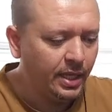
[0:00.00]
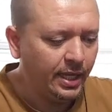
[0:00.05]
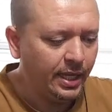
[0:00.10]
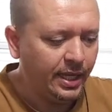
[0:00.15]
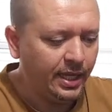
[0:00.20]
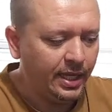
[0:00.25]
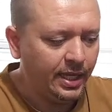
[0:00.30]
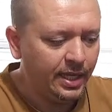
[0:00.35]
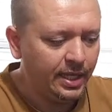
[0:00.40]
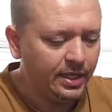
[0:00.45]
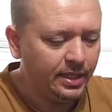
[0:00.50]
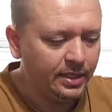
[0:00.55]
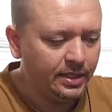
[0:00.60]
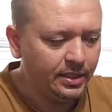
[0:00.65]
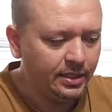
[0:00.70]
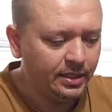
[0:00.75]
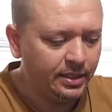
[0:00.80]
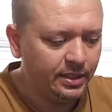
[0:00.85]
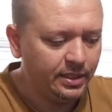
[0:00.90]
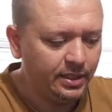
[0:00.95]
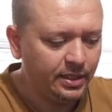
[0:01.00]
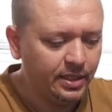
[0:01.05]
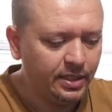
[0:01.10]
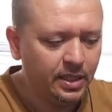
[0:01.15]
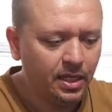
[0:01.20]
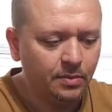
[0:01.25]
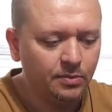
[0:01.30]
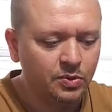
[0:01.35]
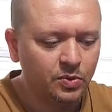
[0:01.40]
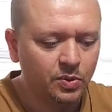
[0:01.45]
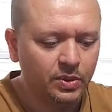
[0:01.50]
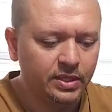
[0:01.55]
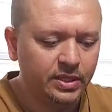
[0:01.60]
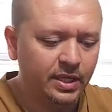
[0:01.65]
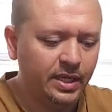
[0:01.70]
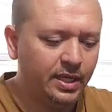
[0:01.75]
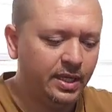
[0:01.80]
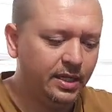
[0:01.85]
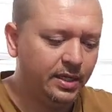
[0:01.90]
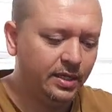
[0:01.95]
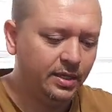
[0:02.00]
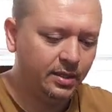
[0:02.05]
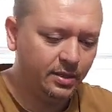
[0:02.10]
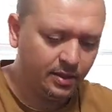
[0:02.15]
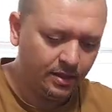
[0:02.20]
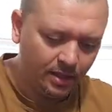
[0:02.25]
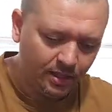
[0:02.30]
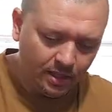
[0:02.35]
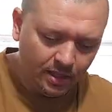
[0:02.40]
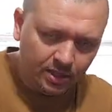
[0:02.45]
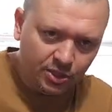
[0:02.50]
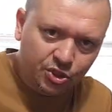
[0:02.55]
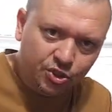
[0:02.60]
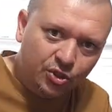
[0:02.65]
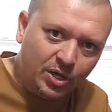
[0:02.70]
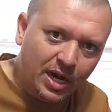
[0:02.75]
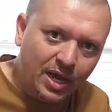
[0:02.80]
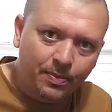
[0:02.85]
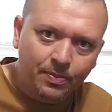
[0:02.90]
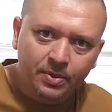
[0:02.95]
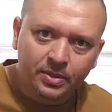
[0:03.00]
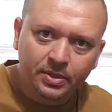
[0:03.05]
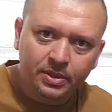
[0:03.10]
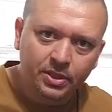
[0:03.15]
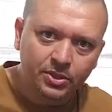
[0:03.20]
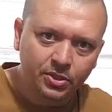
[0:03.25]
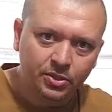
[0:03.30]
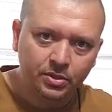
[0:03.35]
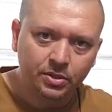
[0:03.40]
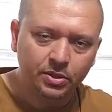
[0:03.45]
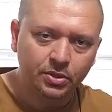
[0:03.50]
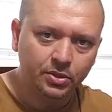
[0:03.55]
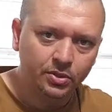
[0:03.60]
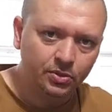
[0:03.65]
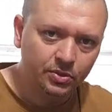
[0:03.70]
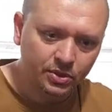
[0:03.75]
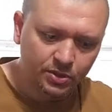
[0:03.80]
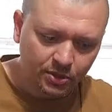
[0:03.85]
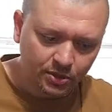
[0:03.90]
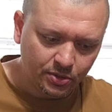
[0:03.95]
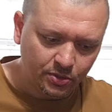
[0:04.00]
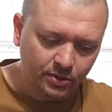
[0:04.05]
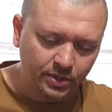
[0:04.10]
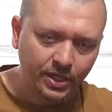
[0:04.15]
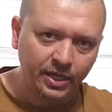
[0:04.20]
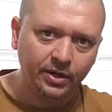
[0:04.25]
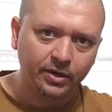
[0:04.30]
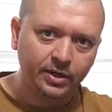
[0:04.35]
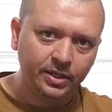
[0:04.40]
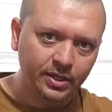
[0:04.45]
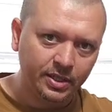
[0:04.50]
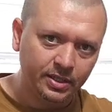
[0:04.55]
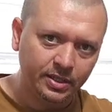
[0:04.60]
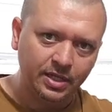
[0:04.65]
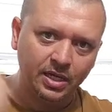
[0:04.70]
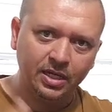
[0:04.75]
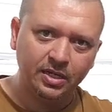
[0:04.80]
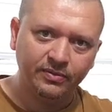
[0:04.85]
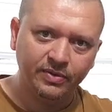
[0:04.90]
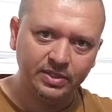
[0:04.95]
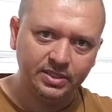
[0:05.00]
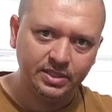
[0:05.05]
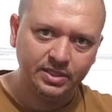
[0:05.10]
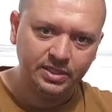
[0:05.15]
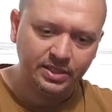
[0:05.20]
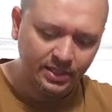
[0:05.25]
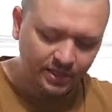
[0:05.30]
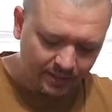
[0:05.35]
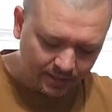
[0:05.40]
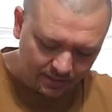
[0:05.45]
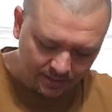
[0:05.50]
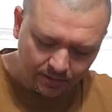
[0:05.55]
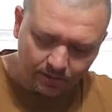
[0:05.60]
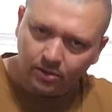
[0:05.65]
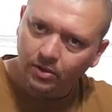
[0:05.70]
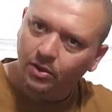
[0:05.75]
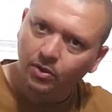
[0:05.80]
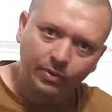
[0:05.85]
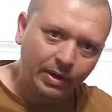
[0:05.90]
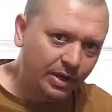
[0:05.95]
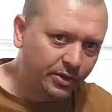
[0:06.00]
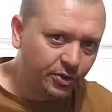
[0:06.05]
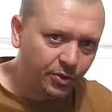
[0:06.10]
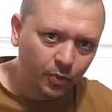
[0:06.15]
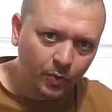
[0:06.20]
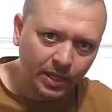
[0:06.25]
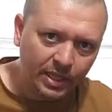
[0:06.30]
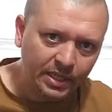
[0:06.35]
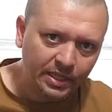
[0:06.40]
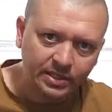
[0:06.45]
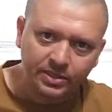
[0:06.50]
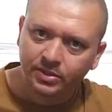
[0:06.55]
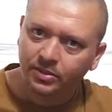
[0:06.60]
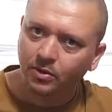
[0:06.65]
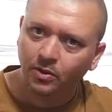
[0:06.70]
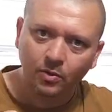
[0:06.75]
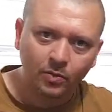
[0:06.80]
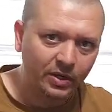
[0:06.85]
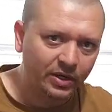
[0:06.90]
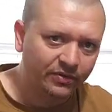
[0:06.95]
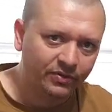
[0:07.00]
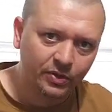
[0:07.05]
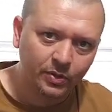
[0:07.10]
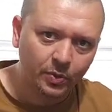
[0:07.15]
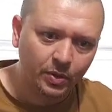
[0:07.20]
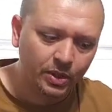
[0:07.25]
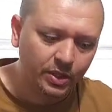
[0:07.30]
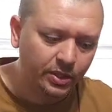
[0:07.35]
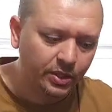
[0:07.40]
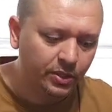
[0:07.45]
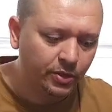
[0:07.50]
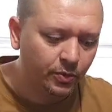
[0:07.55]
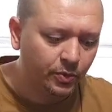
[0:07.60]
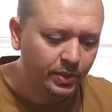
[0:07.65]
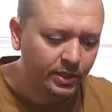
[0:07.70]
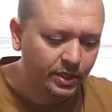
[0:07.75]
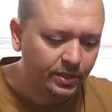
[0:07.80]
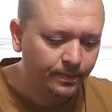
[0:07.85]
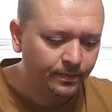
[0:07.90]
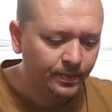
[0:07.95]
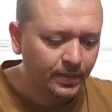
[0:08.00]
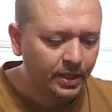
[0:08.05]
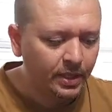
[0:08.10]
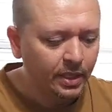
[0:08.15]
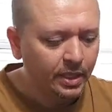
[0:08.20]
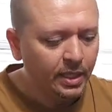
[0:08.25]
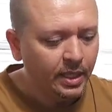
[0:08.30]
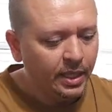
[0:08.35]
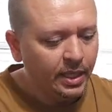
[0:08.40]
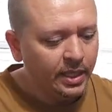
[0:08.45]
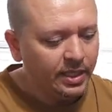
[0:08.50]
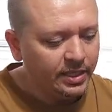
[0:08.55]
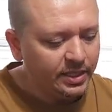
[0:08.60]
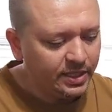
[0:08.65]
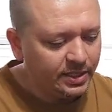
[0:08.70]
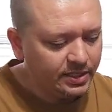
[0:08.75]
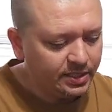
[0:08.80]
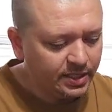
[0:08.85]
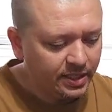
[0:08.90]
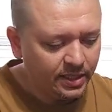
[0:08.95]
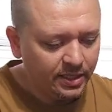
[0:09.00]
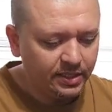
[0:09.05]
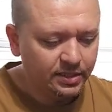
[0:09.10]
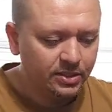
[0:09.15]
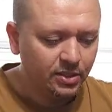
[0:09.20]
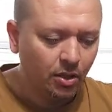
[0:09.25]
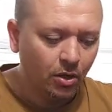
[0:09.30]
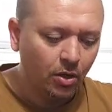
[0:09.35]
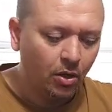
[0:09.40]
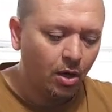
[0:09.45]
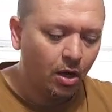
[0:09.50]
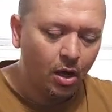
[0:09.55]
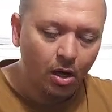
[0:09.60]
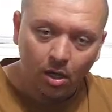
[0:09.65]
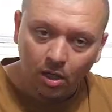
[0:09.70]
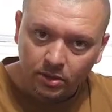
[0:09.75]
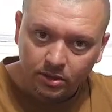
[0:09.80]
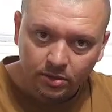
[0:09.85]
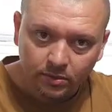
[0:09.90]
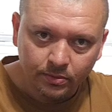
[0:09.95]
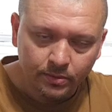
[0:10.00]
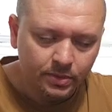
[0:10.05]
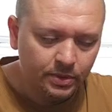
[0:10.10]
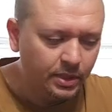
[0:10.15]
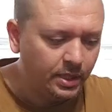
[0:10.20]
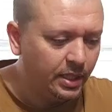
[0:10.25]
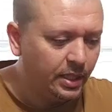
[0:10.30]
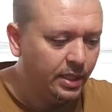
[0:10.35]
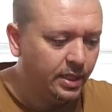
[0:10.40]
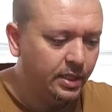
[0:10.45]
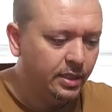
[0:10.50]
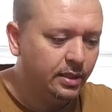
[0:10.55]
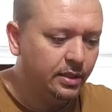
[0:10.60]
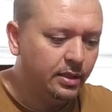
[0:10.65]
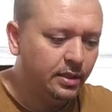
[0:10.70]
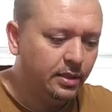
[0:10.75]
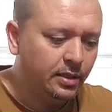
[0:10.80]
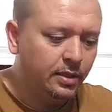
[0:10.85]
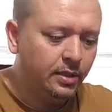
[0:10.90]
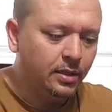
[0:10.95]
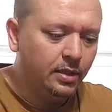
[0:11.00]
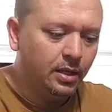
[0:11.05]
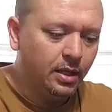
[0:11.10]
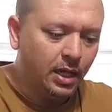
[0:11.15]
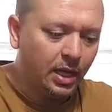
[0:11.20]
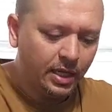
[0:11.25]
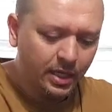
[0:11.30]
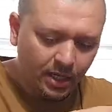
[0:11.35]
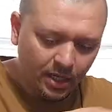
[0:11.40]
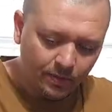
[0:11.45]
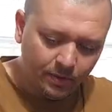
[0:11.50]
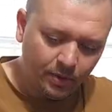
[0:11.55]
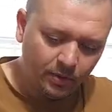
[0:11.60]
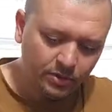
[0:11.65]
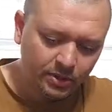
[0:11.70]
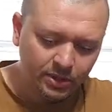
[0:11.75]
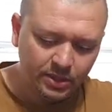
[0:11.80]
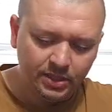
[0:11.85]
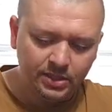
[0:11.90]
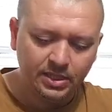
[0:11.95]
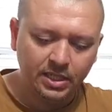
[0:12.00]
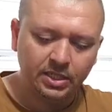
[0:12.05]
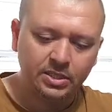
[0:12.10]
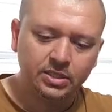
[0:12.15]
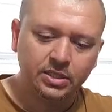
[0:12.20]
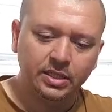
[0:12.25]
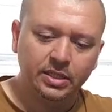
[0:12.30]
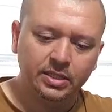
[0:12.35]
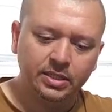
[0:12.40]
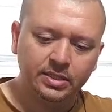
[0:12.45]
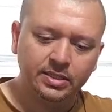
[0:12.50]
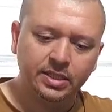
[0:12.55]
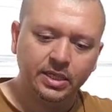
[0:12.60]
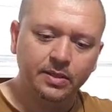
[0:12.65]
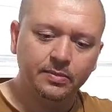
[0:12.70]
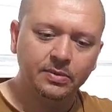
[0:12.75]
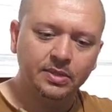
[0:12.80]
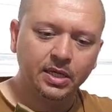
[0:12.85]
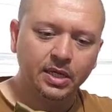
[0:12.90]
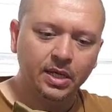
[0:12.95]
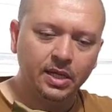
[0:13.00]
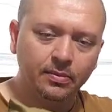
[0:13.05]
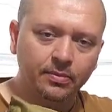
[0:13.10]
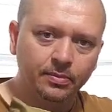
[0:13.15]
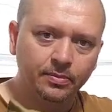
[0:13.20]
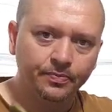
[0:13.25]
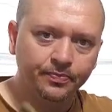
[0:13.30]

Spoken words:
and it comes with a strap that you can use to carry it kind of as a sling around your waist or whatever you wanted to do with it. These things are awesome, and I got both of these actually at the same time.